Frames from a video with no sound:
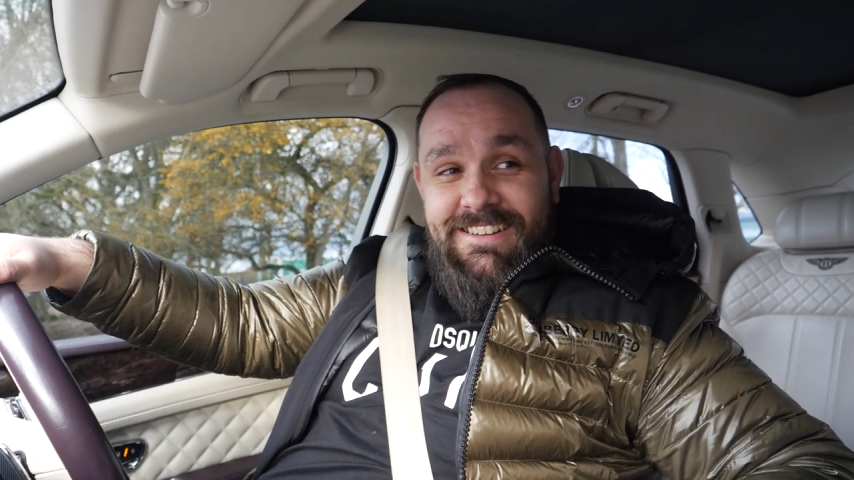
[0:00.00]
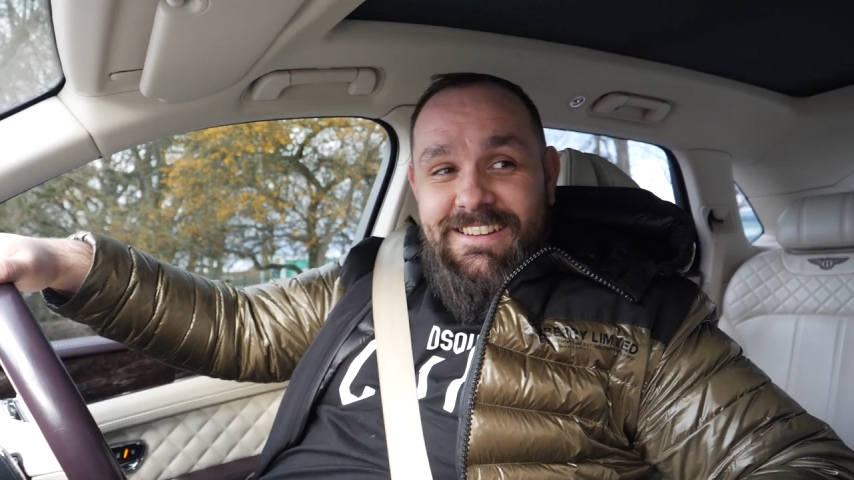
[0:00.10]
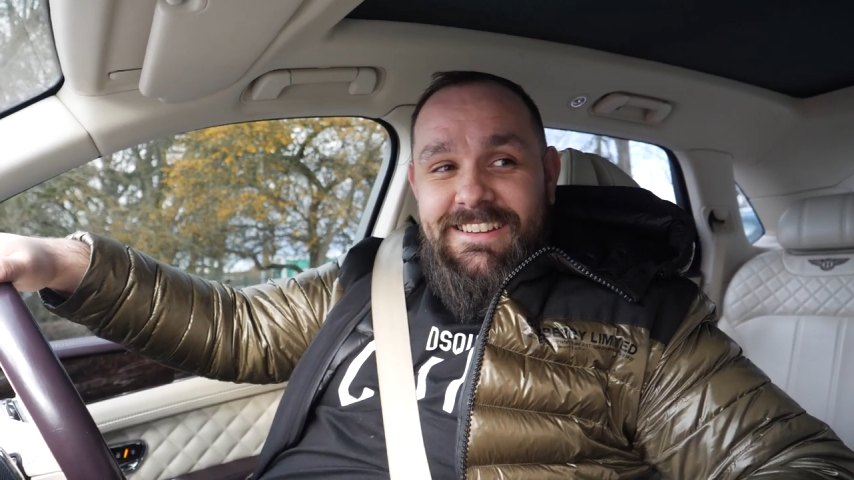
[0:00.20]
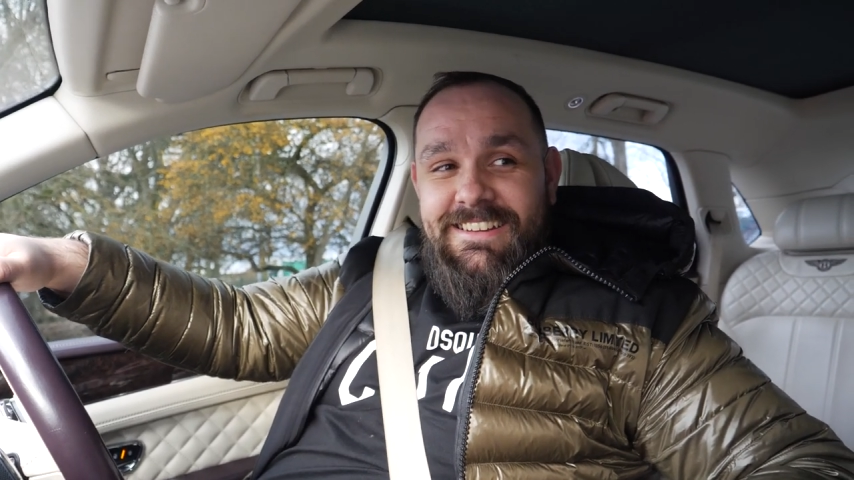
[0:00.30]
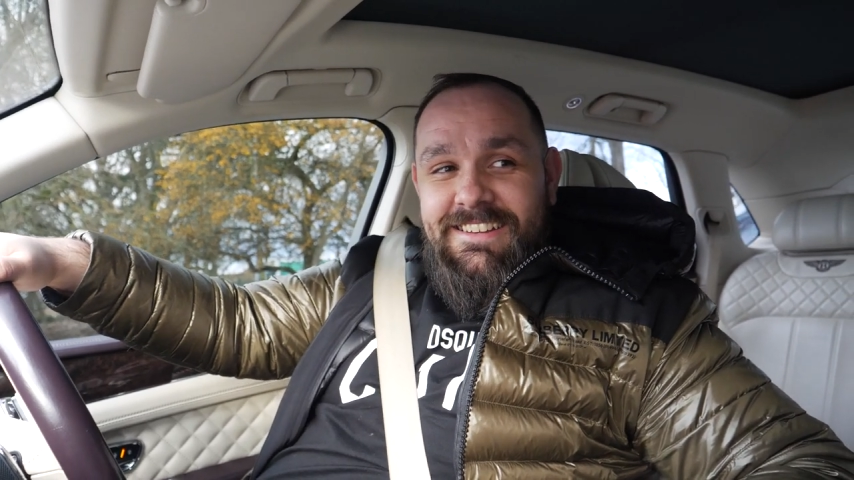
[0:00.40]

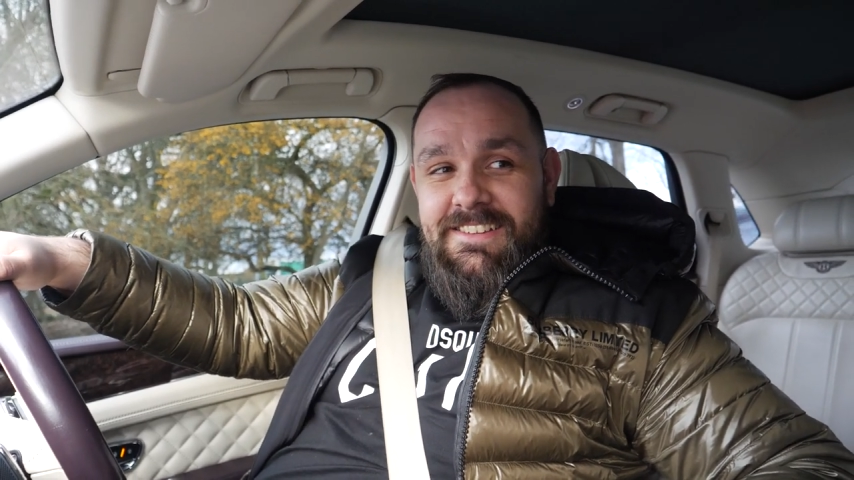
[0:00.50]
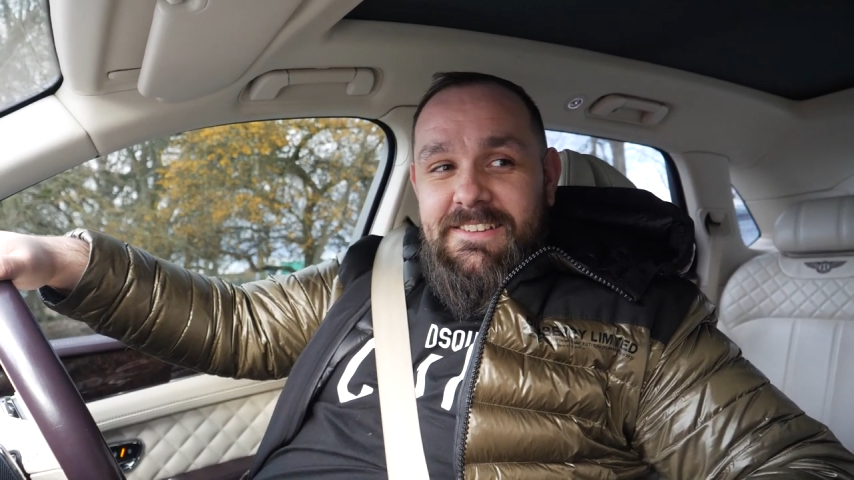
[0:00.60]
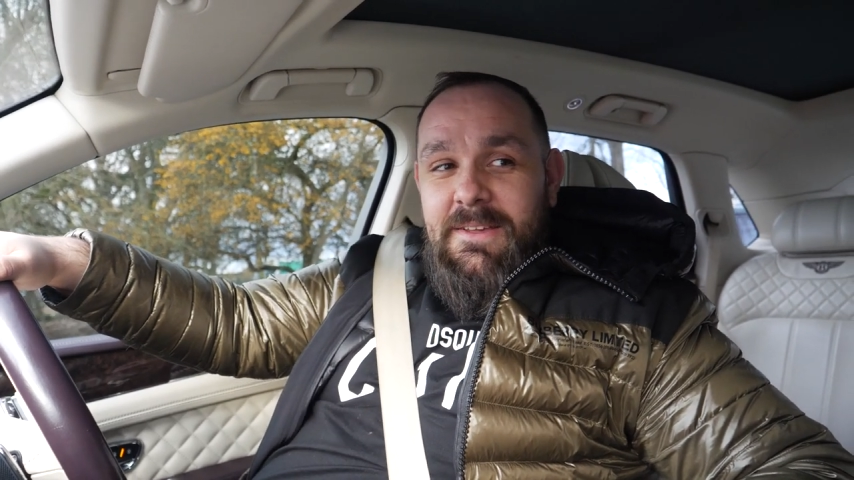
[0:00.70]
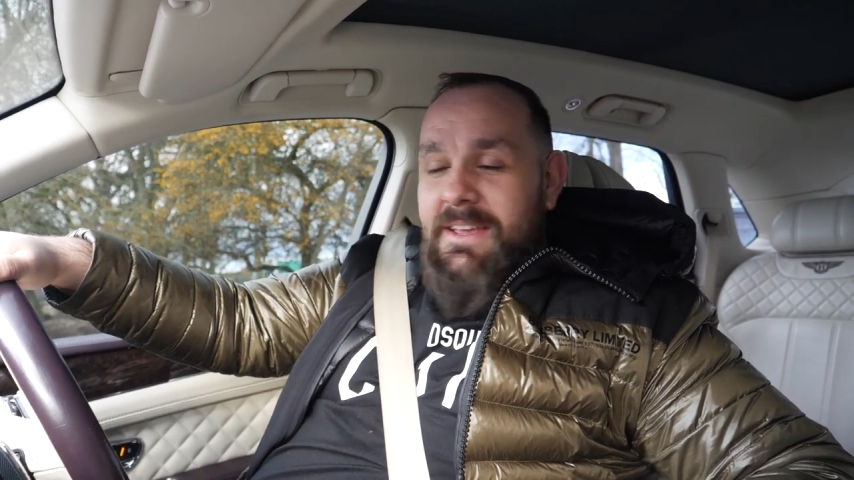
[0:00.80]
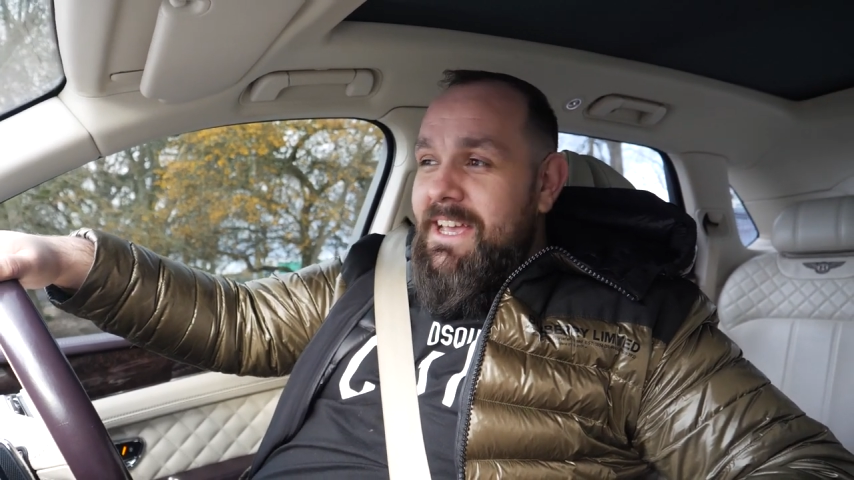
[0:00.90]
He's evil,
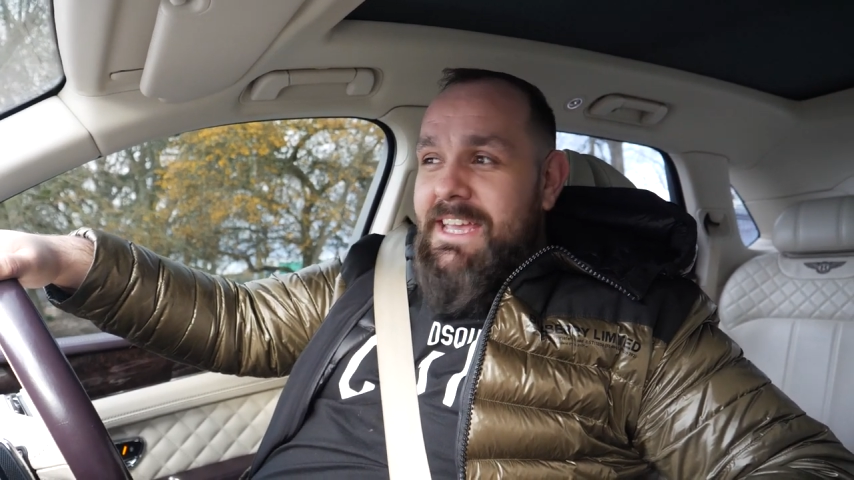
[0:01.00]
isn't he?